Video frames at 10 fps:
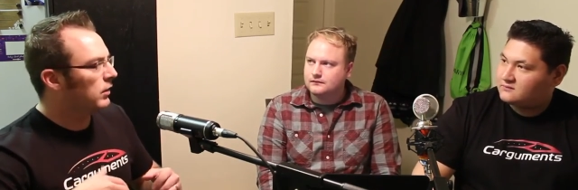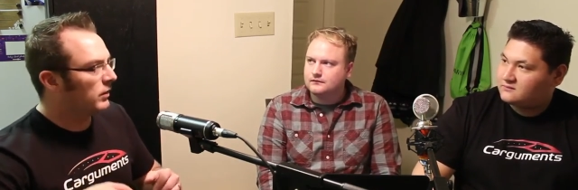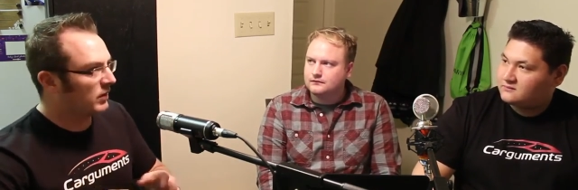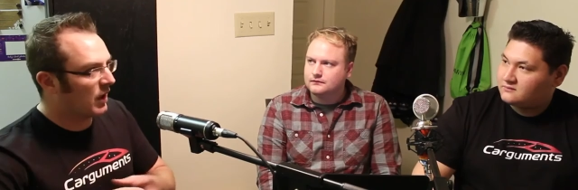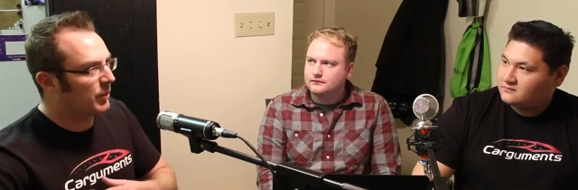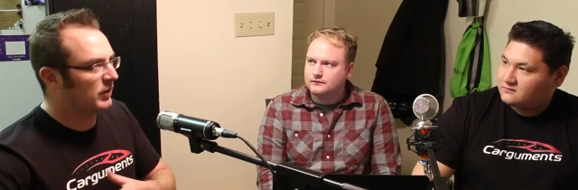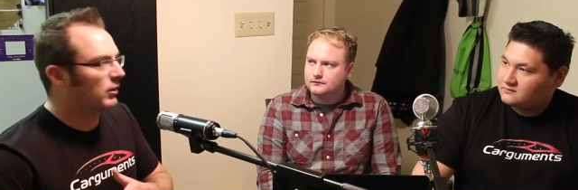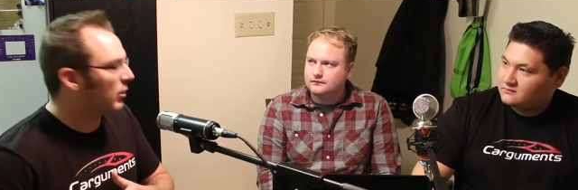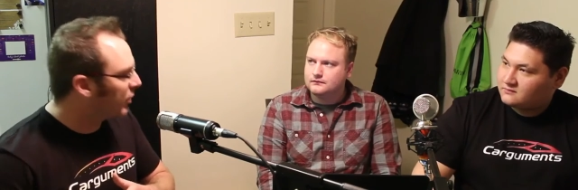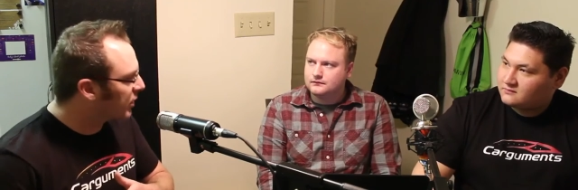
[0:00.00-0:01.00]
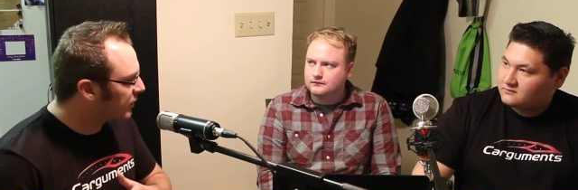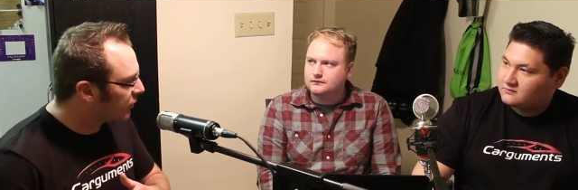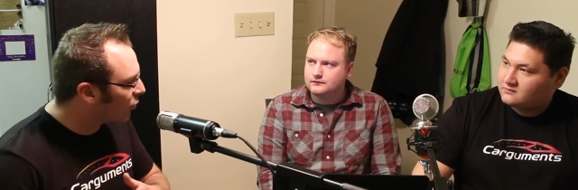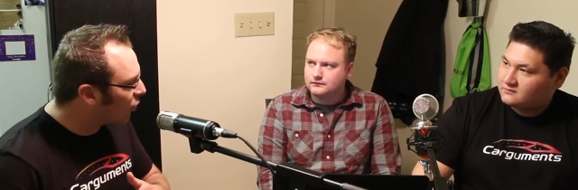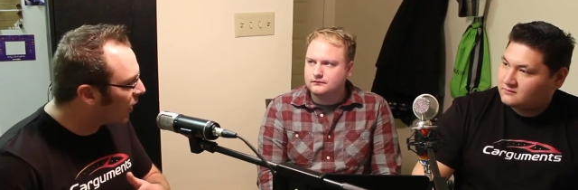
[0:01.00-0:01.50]
Speaker 1: Stop at Starbucks
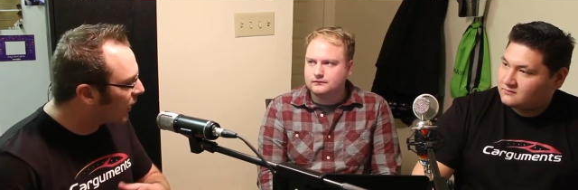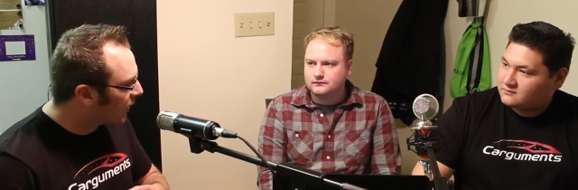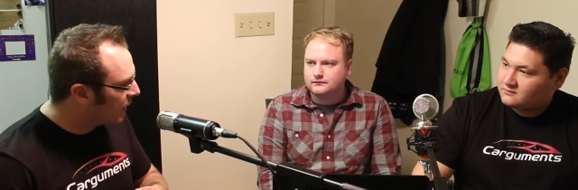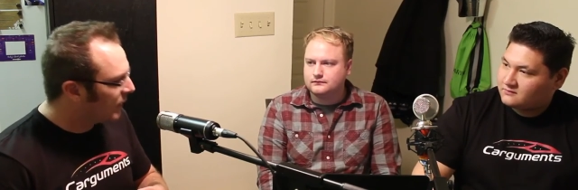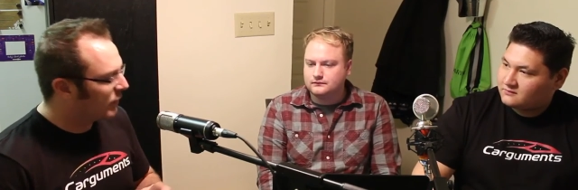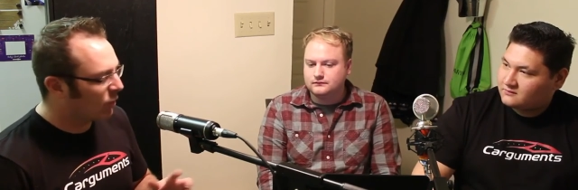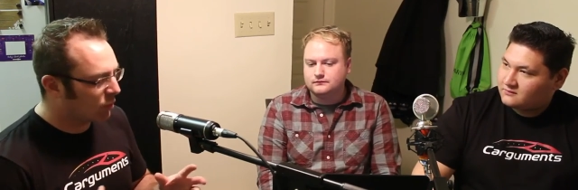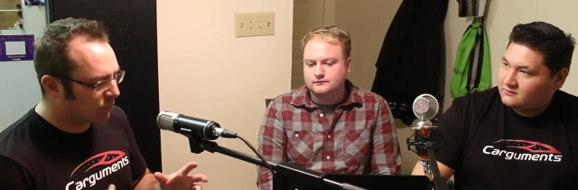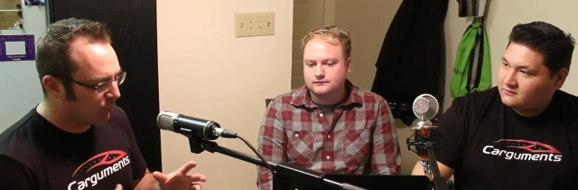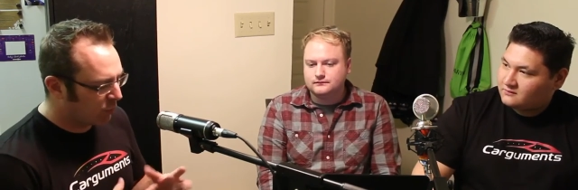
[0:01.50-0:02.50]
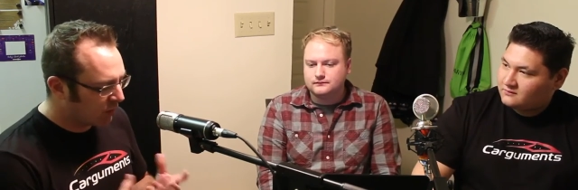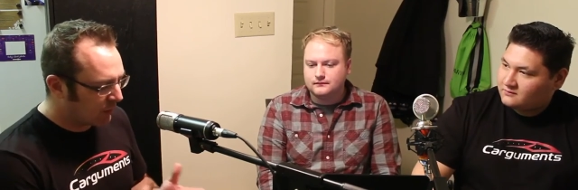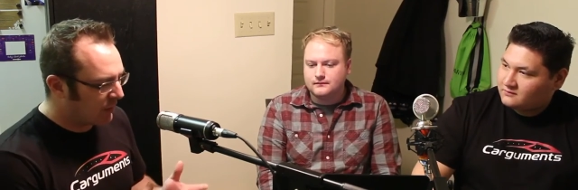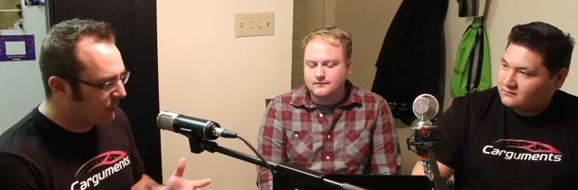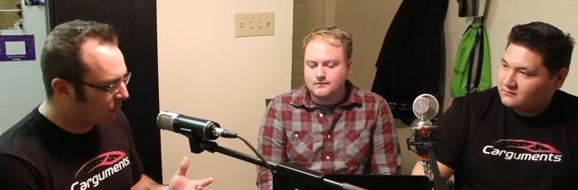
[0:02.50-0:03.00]
on the way." So hmm.
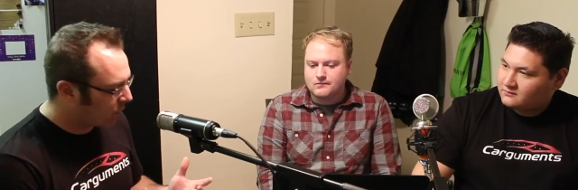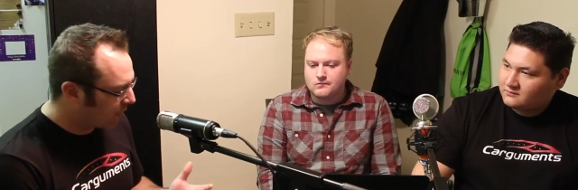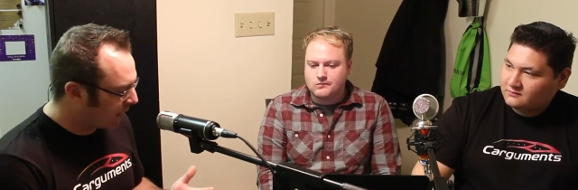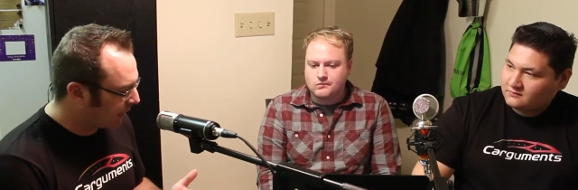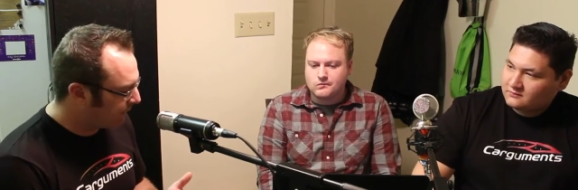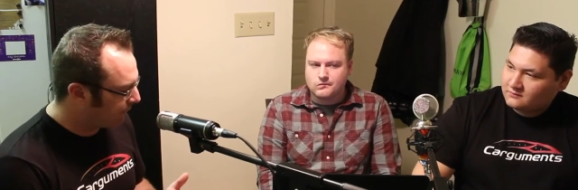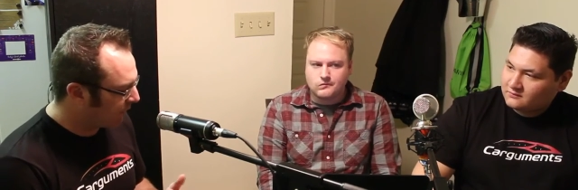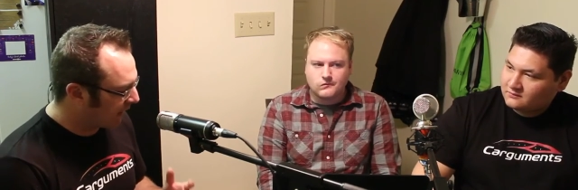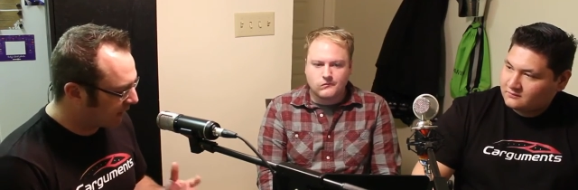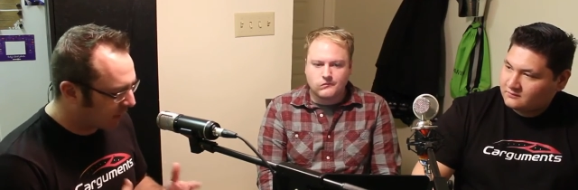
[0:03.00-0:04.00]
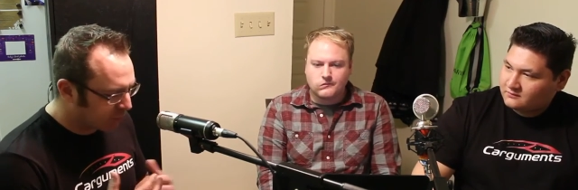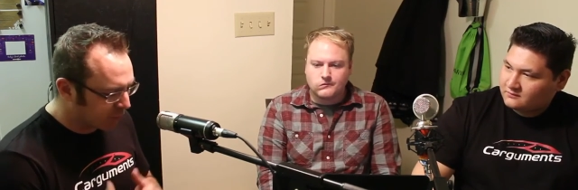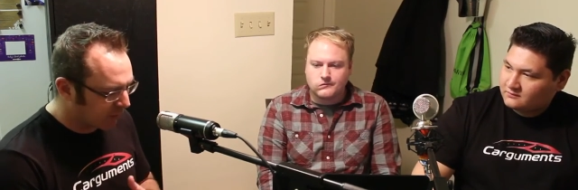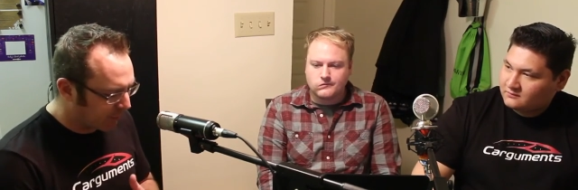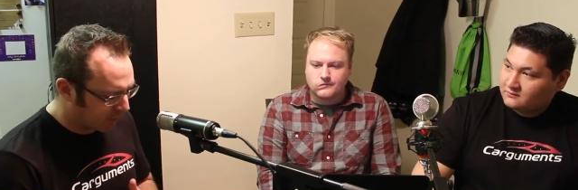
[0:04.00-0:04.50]
really, people that like an
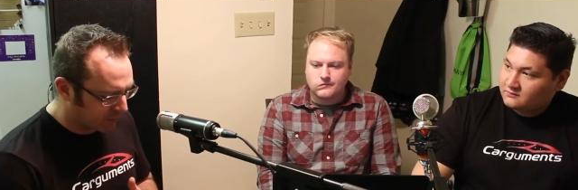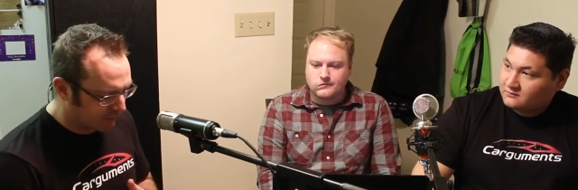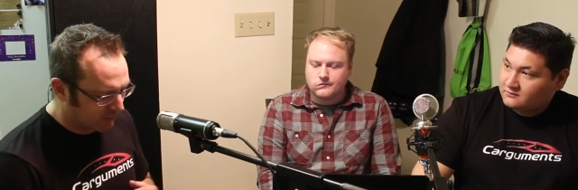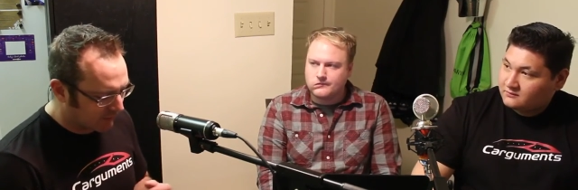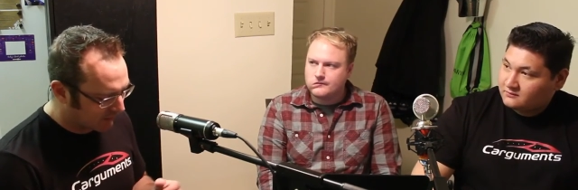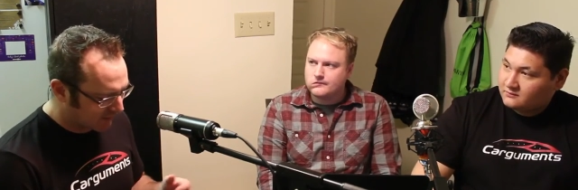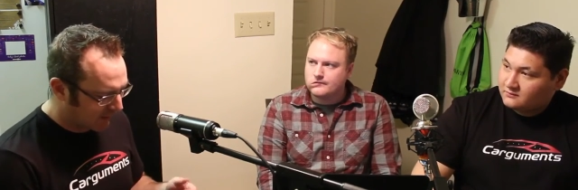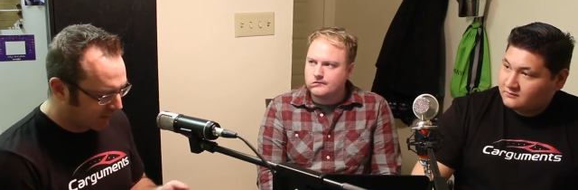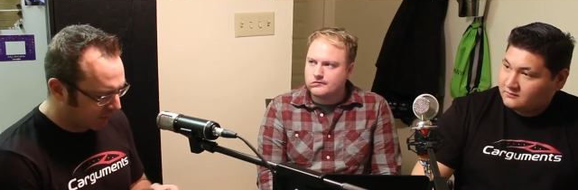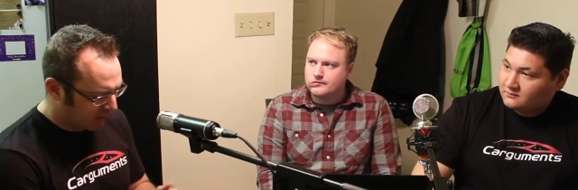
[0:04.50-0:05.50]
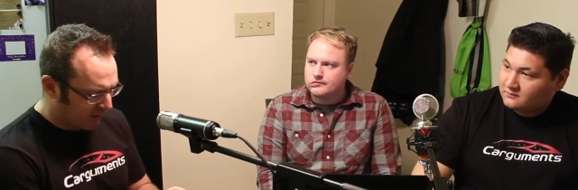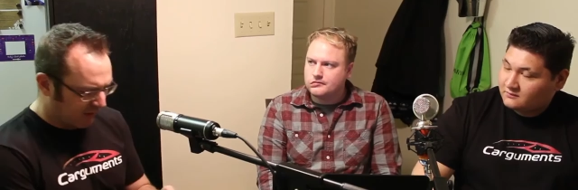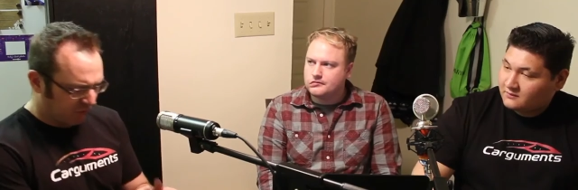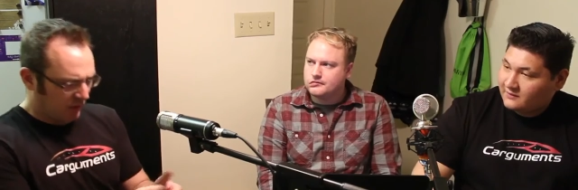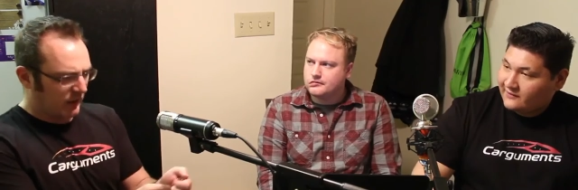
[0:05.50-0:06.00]
elderly person, it's not they're gonna
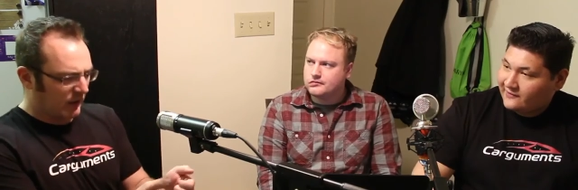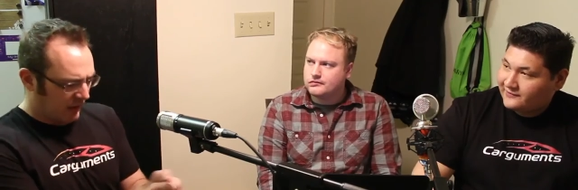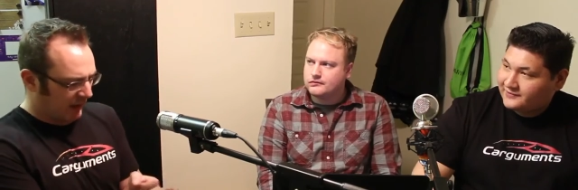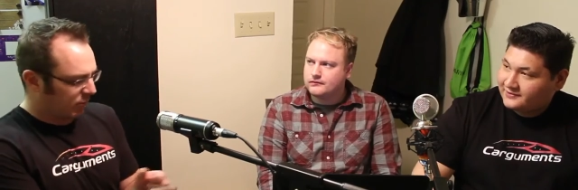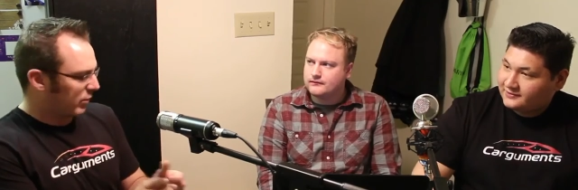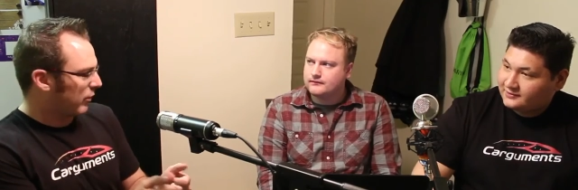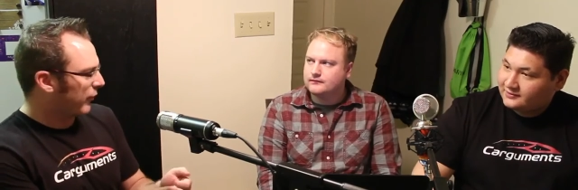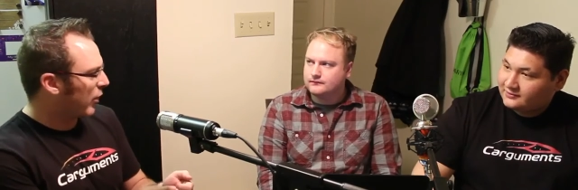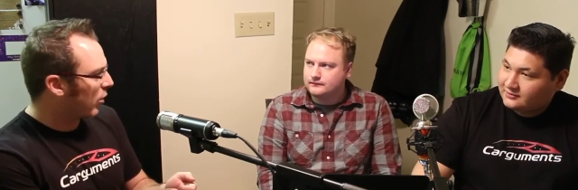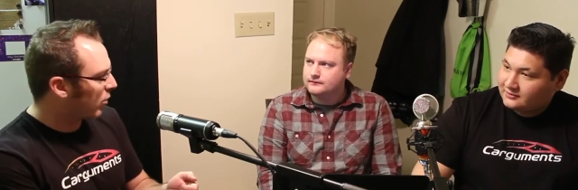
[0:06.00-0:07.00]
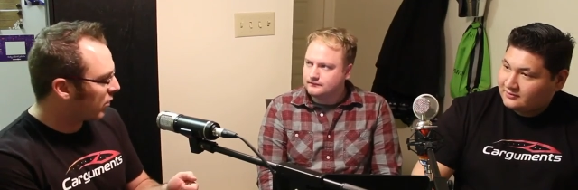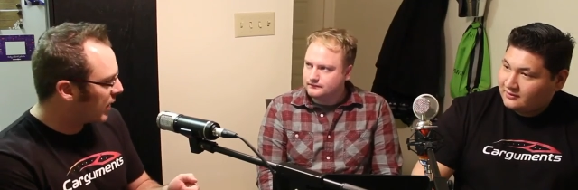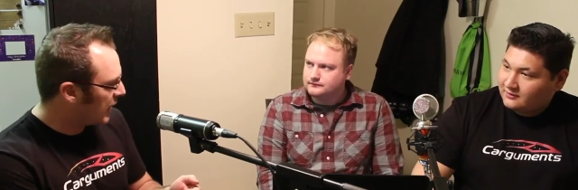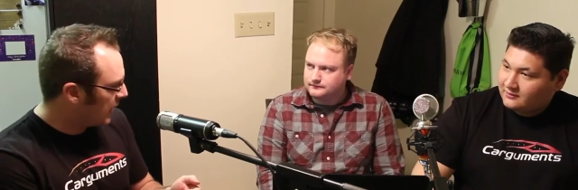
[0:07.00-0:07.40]
have to like connect with their phone